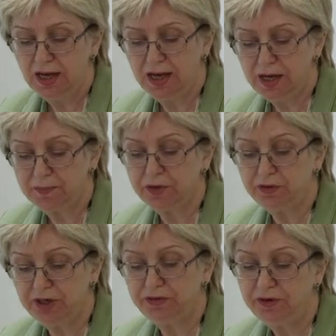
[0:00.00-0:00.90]

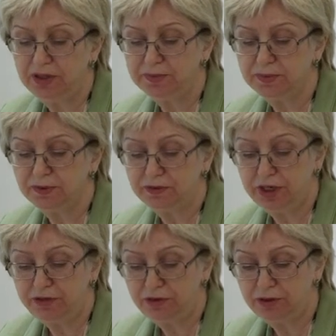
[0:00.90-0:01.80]
reaffirm
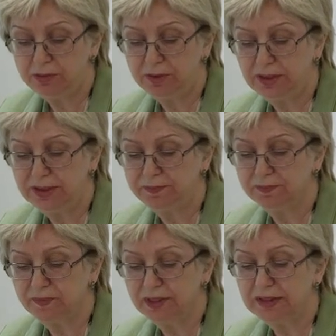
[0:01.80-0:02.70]

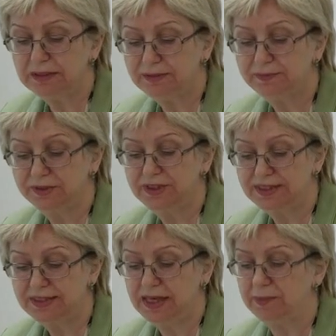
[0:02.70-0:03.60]
the
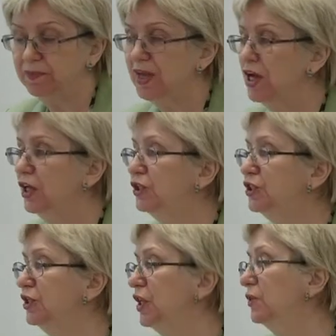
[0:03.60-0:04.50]
same.
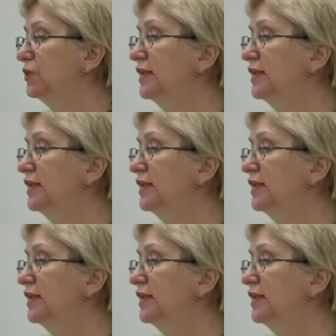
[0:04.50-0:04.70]
She notes